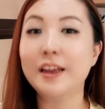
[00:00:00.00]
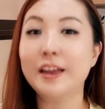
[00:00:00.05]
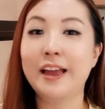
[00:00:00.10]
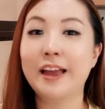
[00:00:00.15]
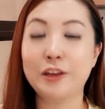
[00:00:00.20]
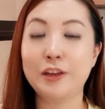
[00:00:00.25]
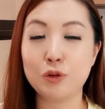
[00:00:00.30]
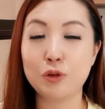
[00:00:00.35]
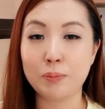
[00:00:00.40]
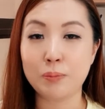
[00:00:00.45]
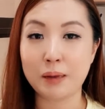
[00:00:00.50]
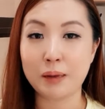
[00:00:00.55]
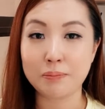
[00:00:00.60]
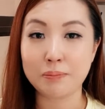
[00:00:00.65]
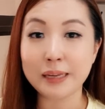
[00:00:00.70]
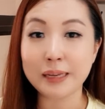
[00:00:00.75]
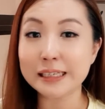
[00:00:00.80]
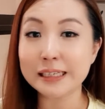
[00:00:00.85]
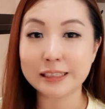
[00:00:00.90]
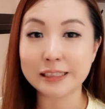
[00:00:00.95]
and you may
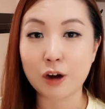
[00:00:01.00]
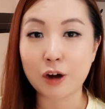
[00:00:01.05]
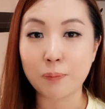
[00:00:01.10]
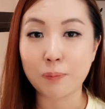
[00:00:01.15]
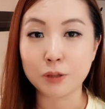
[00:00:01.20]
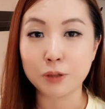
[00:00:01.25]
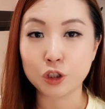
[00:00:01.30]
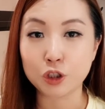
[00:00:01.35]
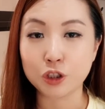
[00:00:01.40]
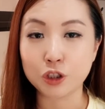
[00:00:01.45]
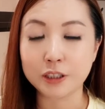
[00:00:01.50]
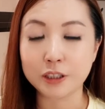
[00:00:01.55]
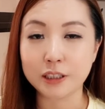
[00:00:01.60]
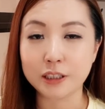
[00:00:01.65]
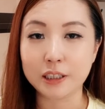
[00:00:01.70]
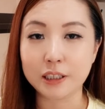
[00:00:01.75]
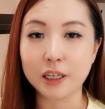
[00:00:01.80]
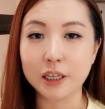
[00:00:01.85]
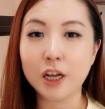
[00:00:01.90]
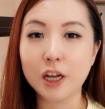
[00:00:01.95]
miss the
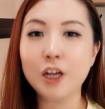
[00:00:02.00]
opportunity.